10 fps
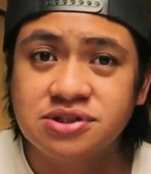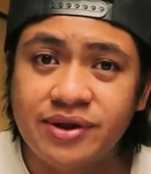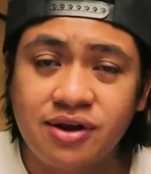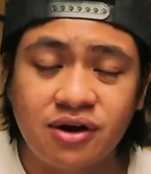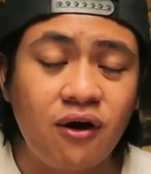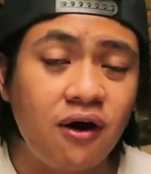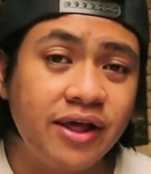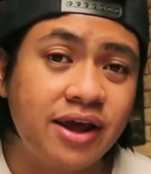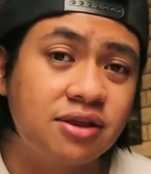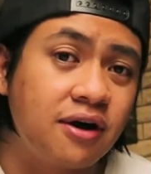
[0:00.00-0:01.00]
so when you're
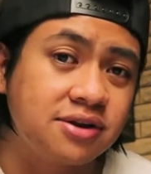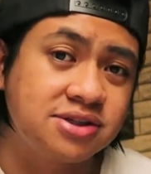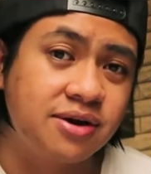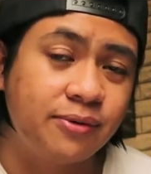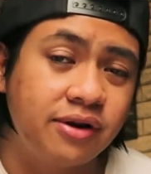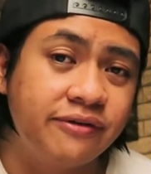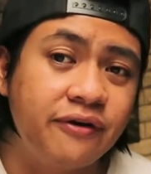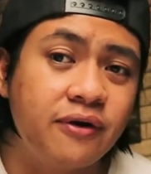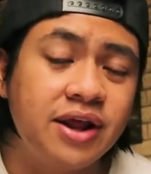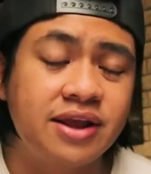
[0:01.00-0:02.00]
calling and talking to someone on the
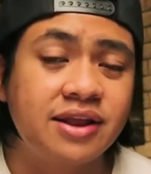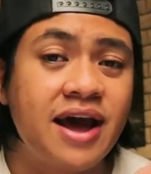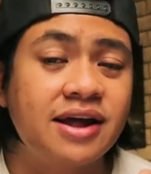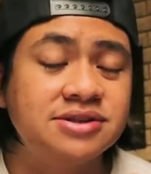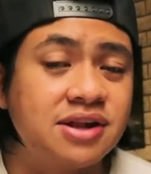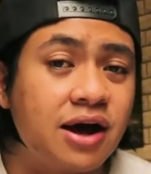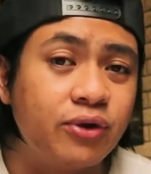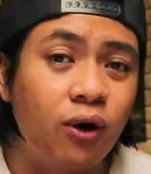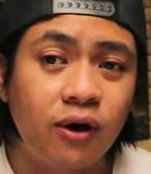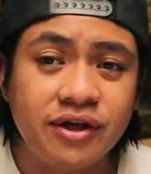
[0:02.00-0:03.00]
phone, it can cancel out
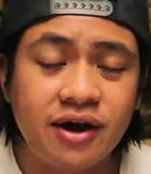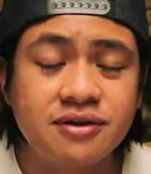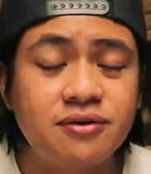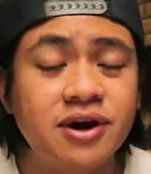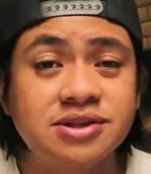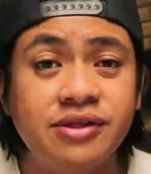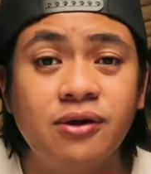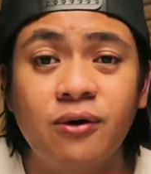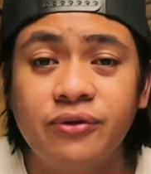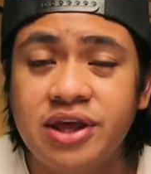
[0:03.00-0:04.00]
all the other noise and
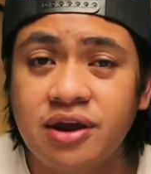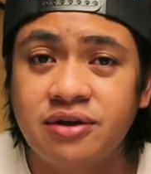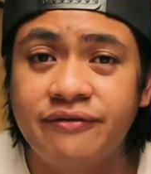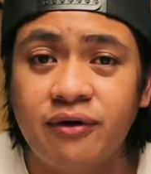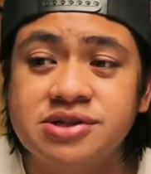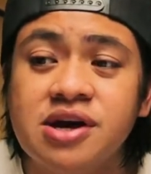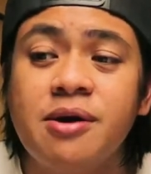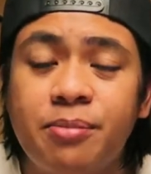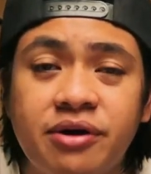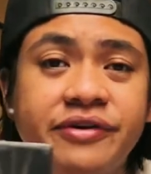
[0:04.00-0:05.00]
they'll only hear your voice
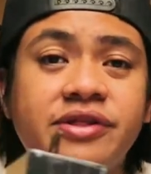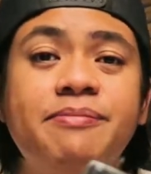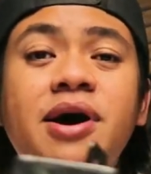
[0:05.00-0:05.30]
perfectly.